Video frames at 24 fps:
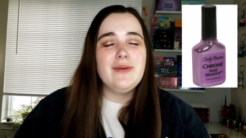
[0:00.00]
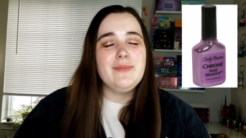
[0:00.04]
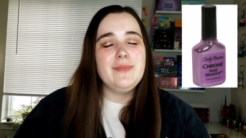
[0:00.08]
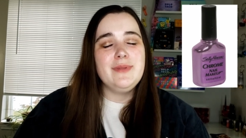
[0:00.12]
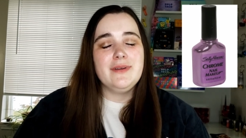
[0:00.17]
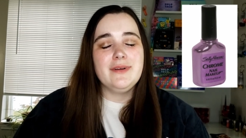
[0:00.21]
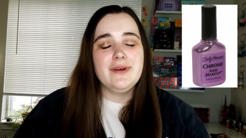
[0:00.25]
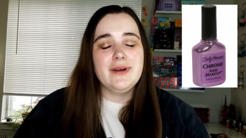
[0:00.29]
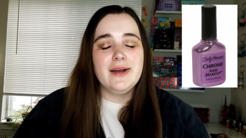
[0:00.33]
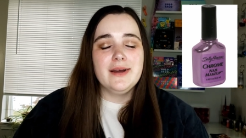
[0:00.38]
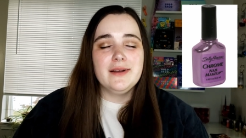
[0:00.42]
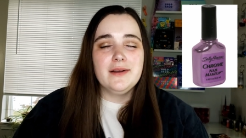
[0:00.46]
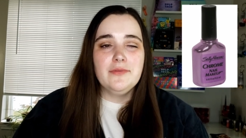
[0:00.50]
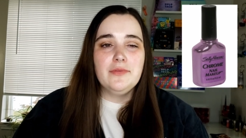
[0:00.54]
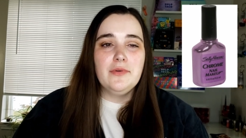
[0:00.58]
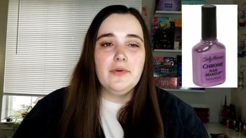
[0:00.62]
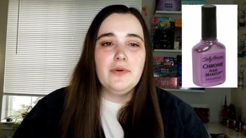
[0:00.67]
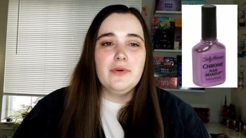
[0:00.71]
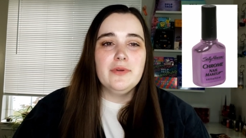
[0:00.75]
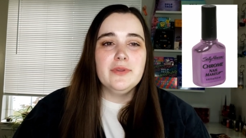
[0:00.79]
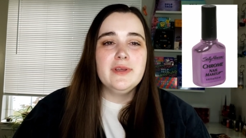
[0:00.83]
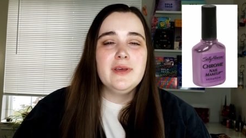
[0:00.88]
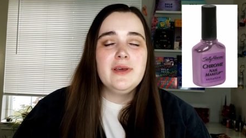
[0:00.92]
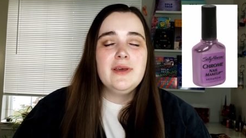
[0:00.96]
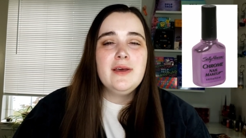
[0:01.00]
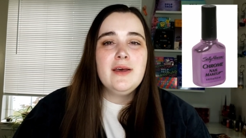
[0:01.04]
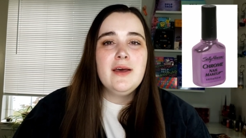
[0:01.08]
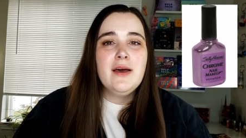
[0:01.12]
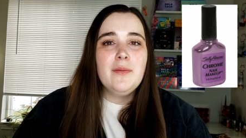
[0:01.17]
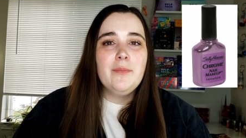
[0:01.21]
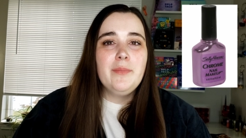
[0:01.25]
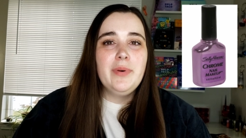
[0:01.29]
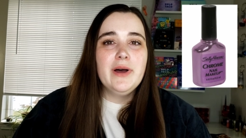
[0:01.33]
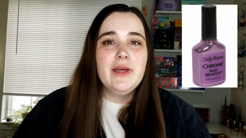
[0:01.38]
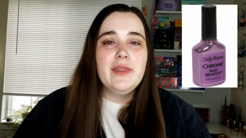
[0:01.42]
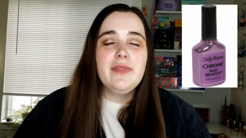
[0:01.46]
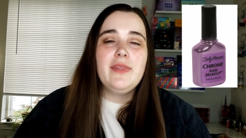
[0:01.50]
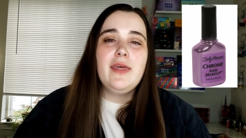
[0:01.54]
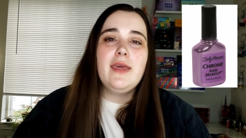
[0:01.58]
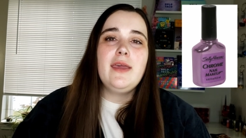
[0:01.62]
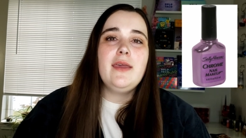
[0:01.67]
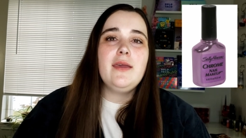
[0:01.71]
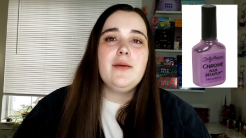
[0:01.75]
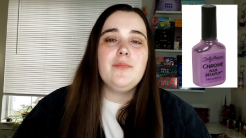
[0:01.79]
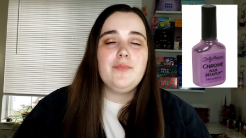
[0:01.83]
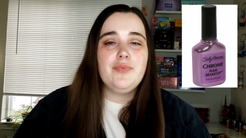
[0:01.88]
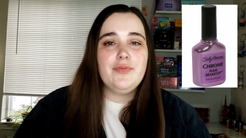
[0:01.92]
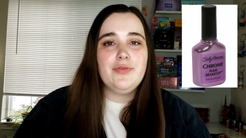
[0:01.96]
I mean, they're kind of old, but
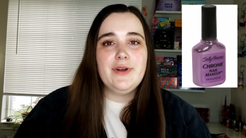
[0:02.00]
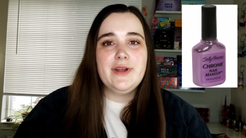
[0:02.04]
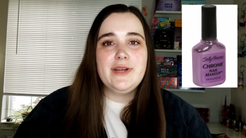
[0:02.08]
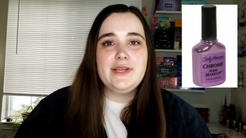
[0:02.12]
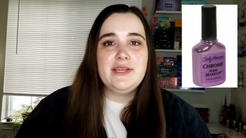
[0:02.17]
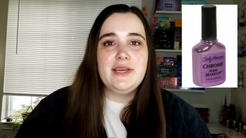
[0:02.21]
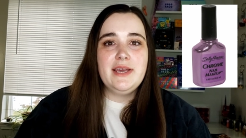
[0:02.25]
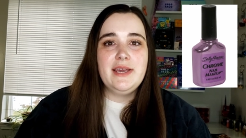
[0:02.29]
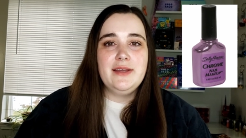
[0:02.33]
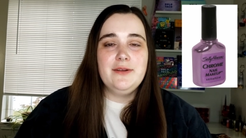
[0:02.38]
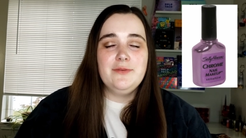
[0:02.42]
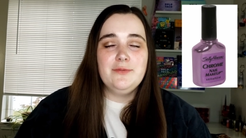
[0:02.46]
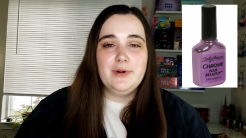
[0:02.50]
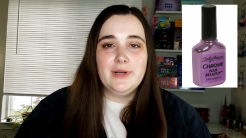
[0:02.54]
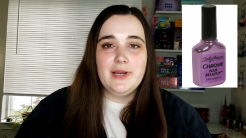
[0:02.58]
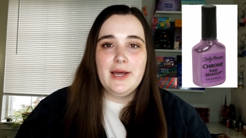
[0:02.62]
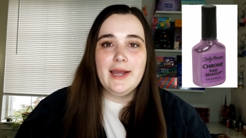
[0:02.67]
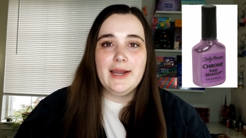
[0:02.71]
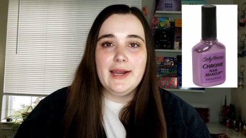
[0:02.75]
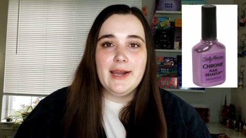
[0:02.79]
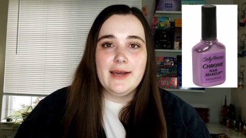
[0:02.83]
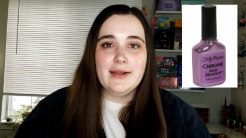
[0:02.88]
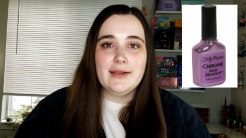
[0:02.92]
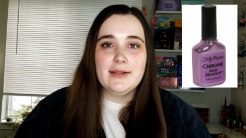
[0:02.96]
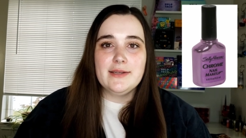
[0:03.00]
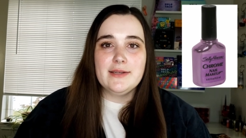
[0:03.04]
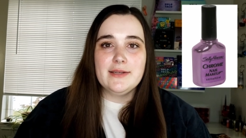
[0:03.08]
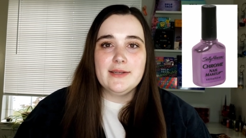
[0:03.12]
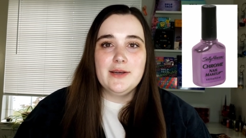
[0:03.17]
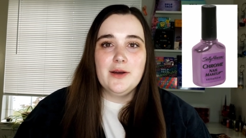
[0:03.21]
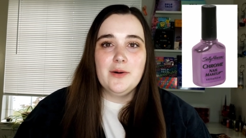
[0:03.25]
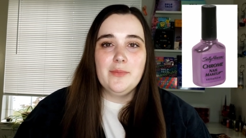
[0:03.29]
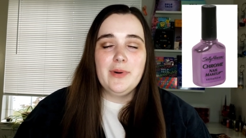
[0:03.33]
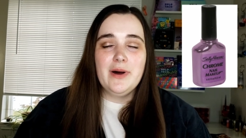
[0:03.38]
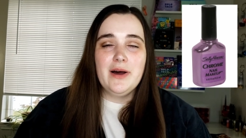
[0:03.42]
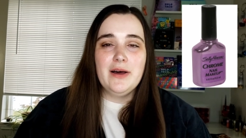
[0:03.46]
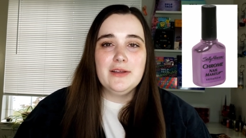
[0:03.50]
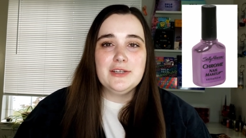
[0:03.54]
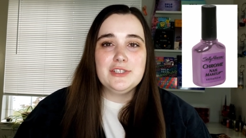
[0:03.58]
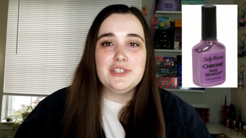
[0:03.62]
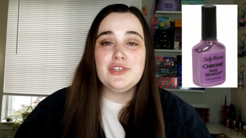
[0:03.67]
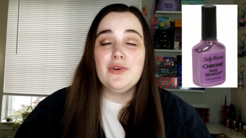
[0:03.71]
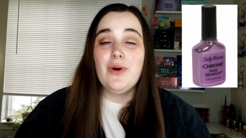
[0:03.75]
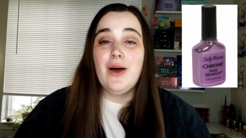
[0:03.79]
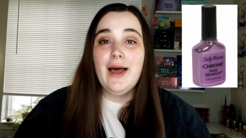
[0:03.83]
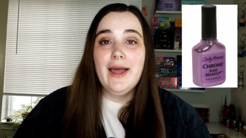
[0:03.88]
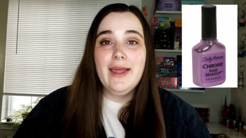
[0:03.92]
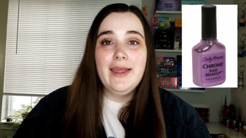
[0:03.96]
they predate when I got into nail polish.
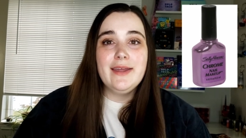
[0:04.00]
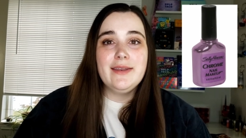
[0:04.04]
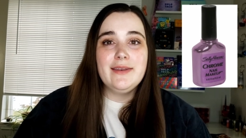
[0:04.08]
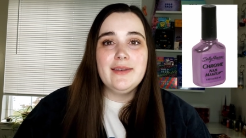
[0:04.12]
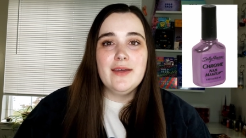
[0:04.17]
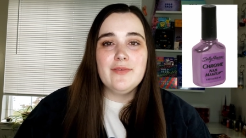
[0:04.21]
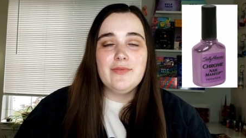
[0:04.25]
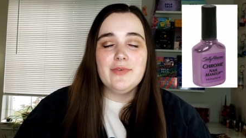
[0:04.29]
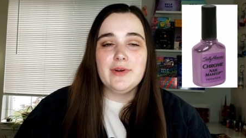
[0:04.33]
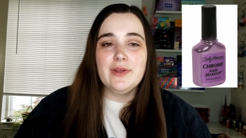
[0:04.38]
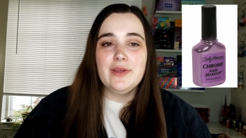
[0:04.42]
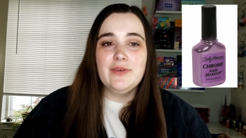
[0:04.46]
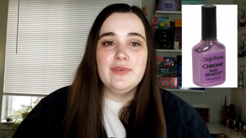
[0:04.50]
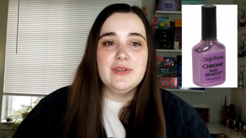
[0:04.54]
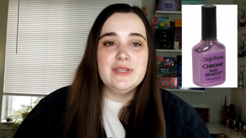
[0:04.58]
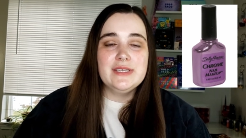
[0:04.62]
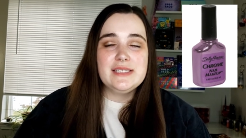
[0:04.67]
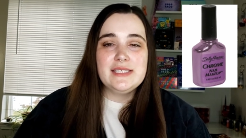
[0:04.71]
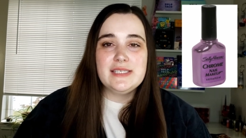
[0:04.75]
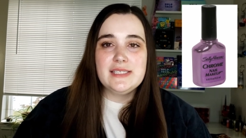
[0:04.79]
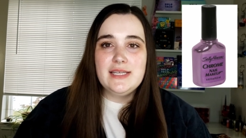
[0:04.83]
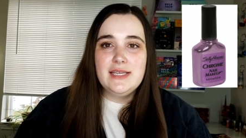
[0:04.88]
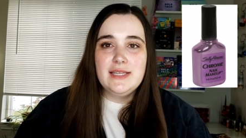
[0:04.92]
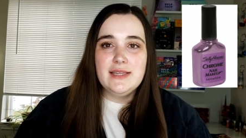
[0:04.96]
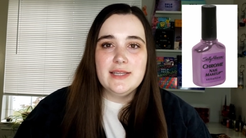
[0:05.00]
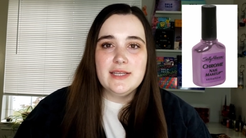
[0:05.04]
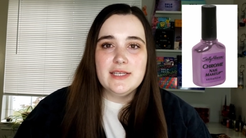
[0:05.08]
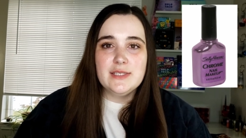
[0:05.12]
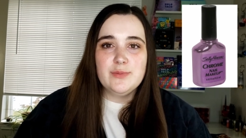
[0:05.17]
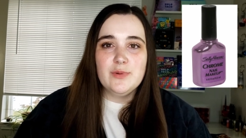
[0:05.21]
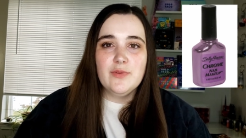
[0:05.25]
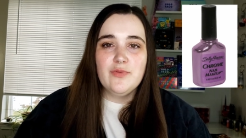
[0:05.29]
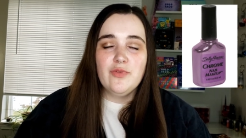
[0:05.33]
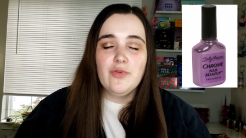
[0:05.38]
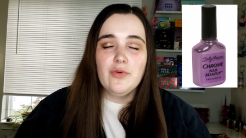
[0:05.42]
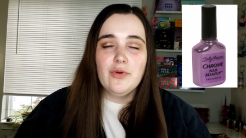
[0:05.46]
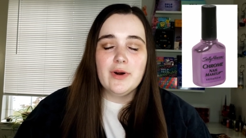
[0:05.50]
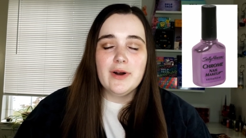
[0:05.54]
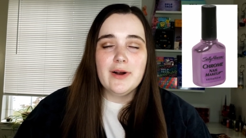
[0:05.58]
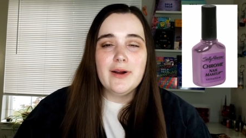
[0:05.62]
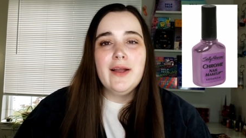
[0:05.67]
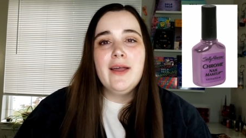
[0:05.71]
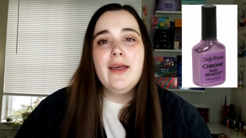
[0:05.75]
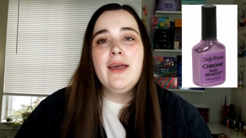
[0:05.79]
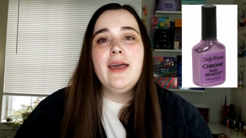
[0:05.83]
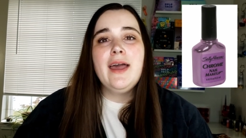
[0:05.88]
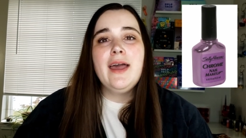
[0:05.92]
So I had never even seen these before.